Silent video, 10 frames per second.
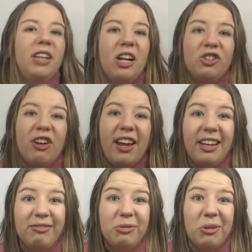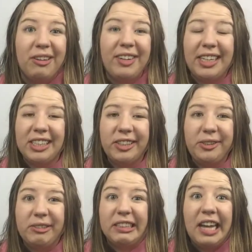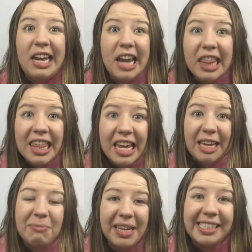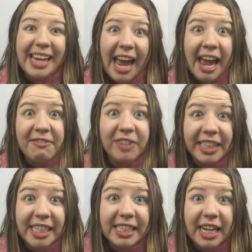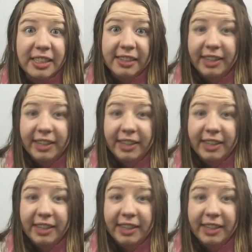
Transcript: I'll try it. What have I got to lose? Nothing, because everything sells